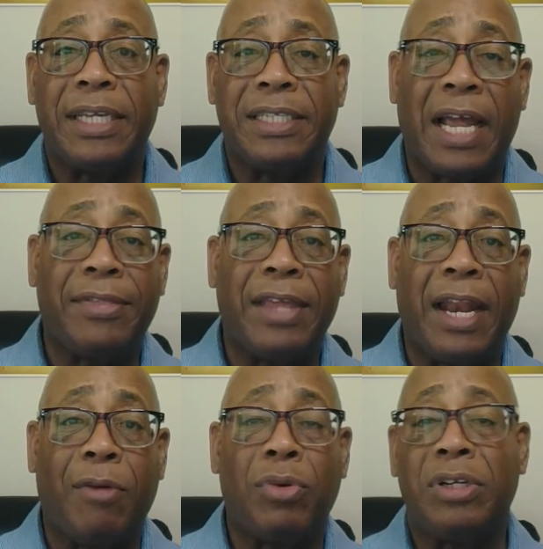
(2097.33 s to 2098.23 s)
it's not
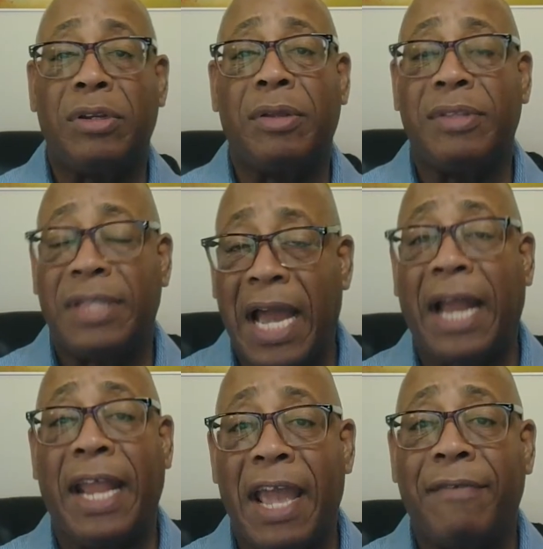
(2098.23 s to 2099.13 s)
that I wanted to
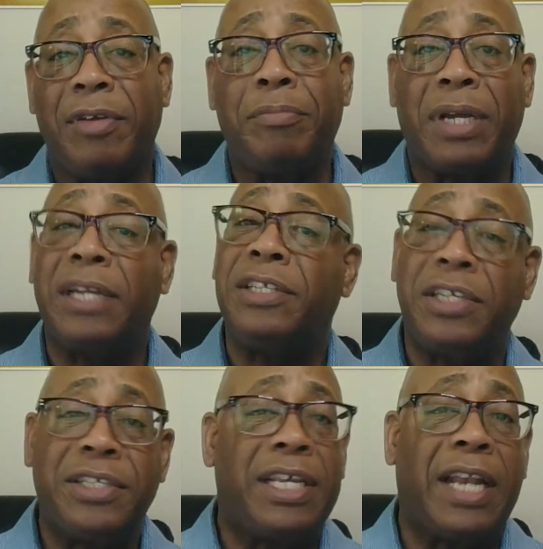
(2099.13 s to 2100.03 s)
not have it, but it
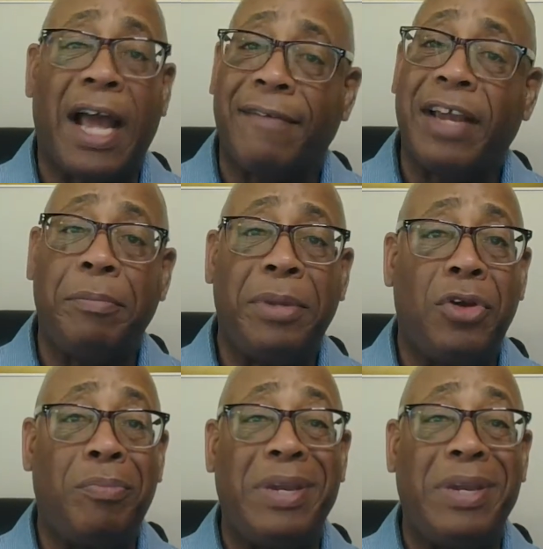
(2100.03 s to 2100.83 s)
just said, I've got to be